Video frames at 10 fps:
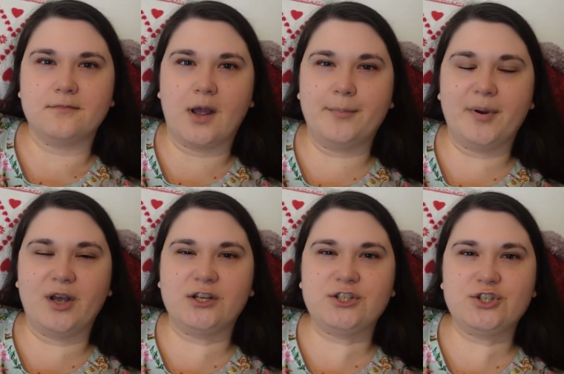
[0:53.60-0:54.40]
a
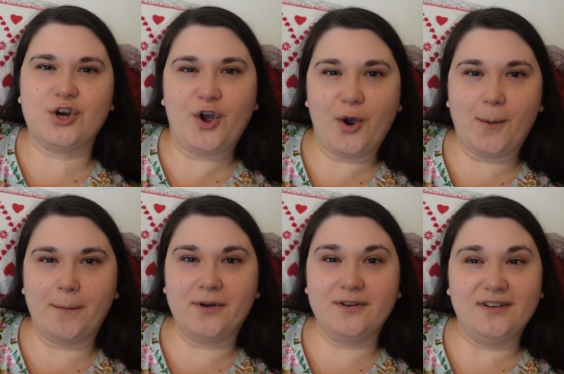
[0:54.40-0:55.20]
bird
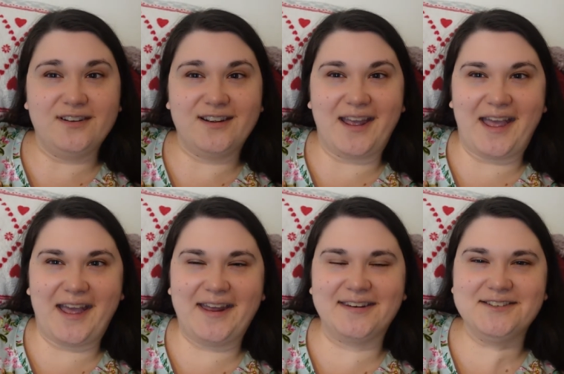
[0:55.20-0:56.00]
top
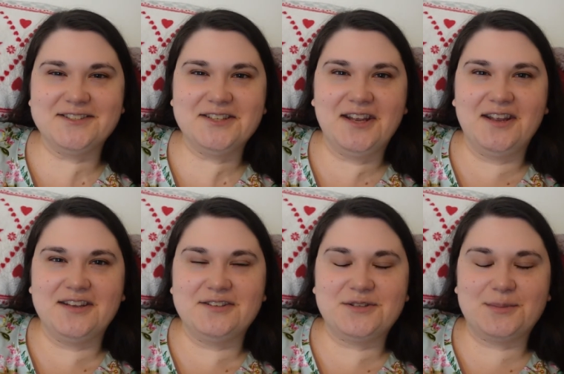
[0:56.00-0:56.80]
and
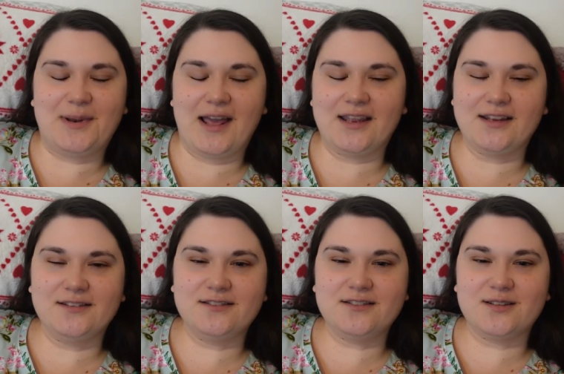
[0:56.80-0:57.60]
some
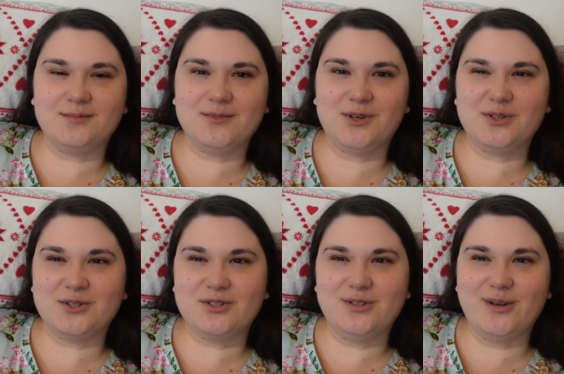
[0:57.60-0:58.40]
leggings. I'm
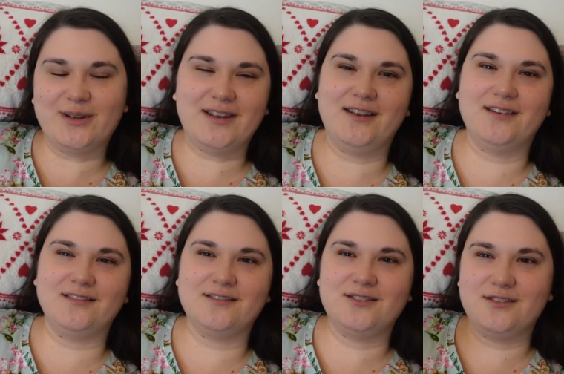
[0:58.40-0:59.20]
not
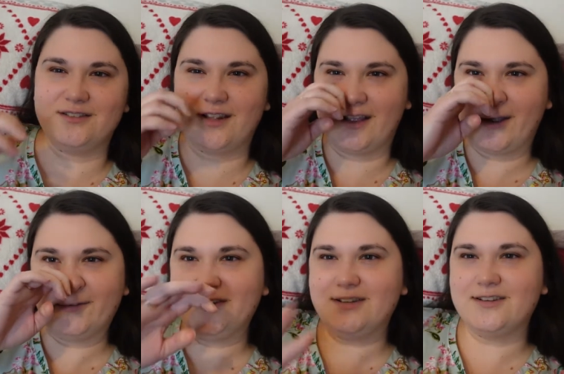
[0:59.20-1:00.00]
looking, like, I
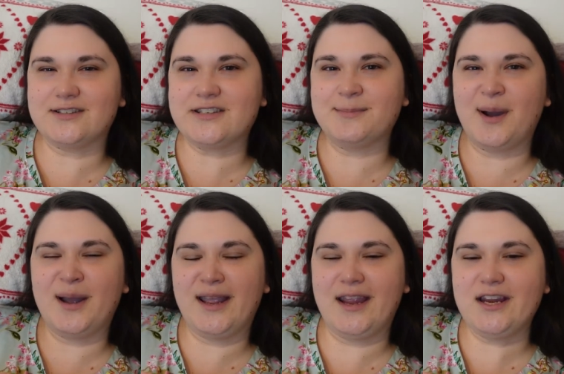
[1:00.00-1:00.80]
want to look
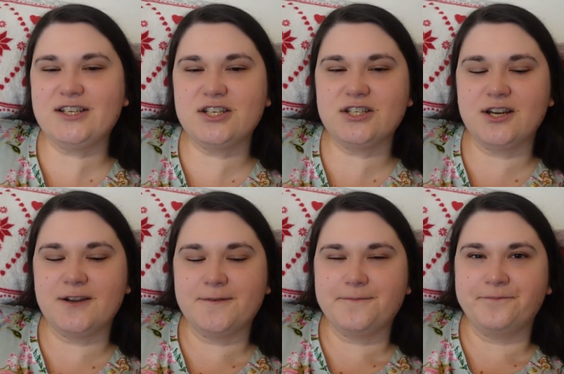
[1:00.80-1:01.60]
smart-ish,
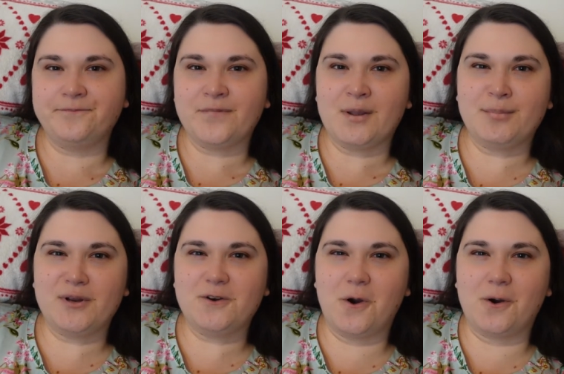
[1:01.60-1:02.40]

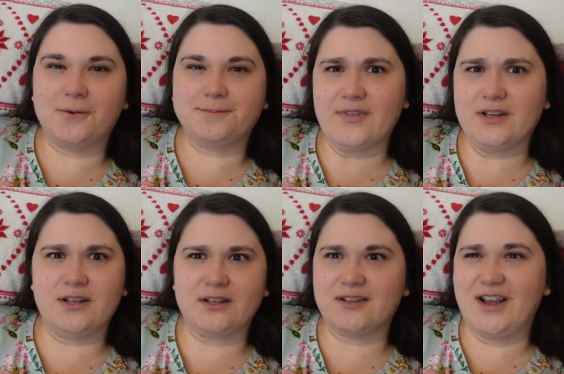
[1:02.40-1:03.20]
but not
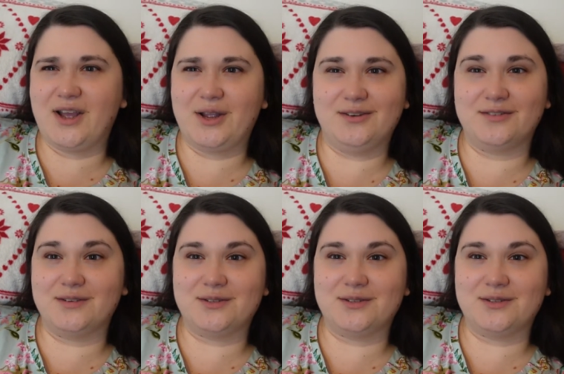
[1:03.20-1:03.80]
like over the